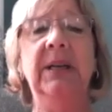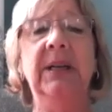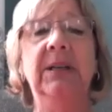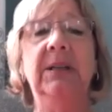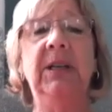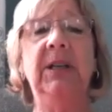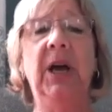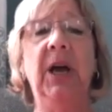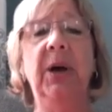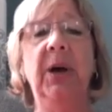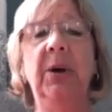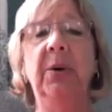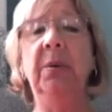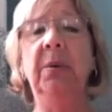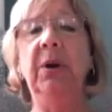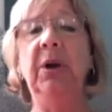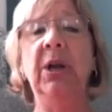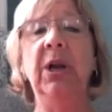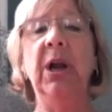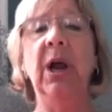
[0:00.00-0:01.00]
So,
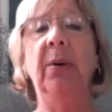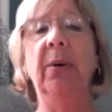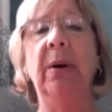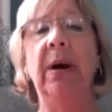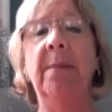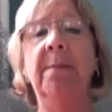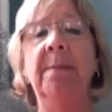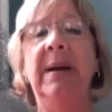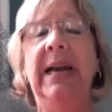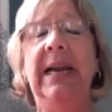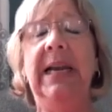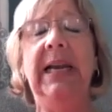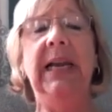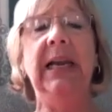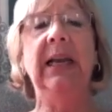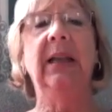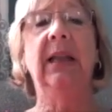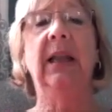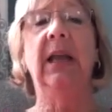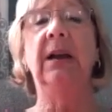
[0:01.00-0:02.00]

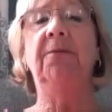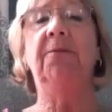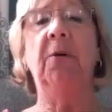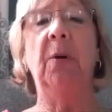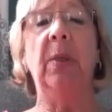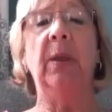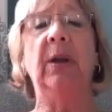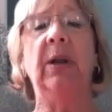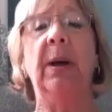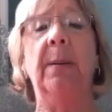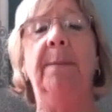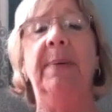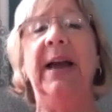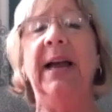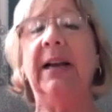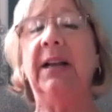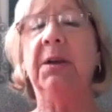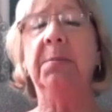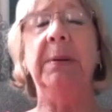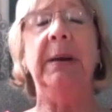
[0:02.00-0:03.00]
immediately for the
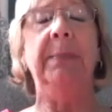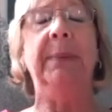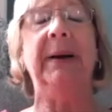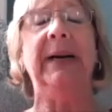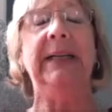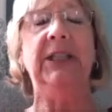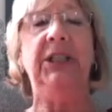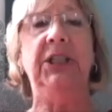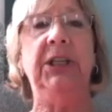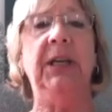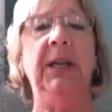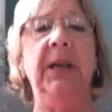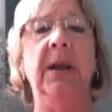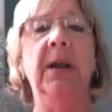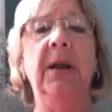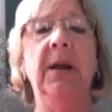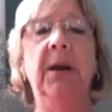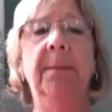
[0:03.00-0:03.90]
lumpectomy patient,